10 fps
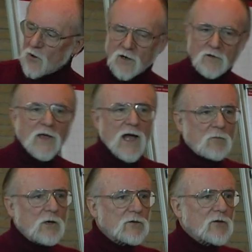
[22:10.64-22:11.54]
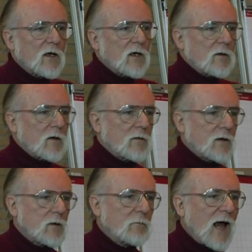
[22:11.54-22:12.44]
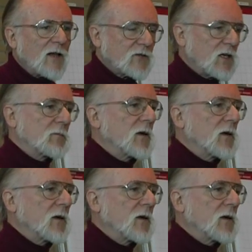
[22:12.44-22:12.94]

part of that was capacity